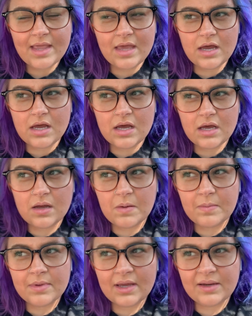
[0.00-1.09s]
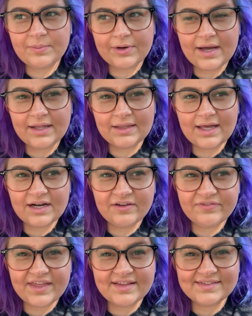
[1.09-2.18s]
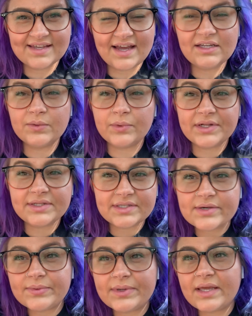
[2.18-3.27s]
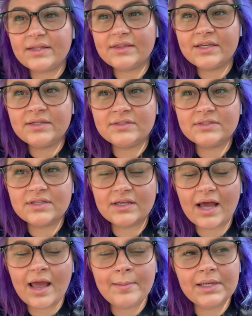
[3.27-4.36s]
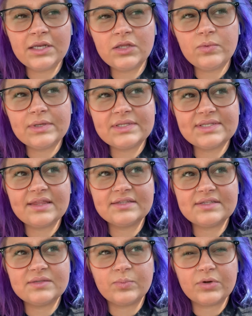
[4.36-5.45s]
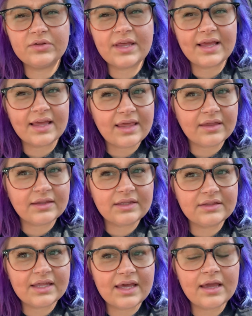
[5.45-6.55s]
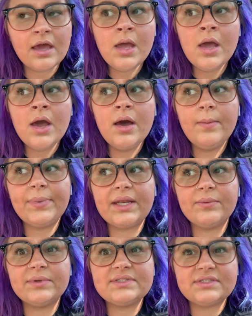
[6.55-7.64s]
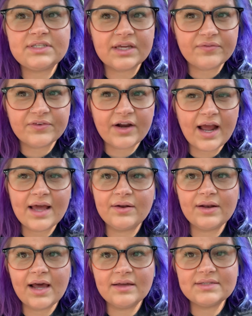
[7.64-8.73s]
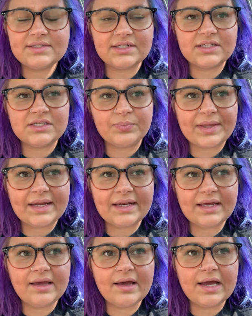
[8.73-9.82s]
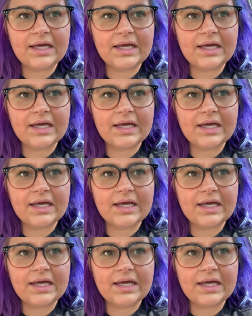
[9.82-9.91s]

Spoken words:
It brought a lot of things that I didn't want to deal with. I mean, you would say this is more like a healing thing, but it was different. I don't know how else to explain it.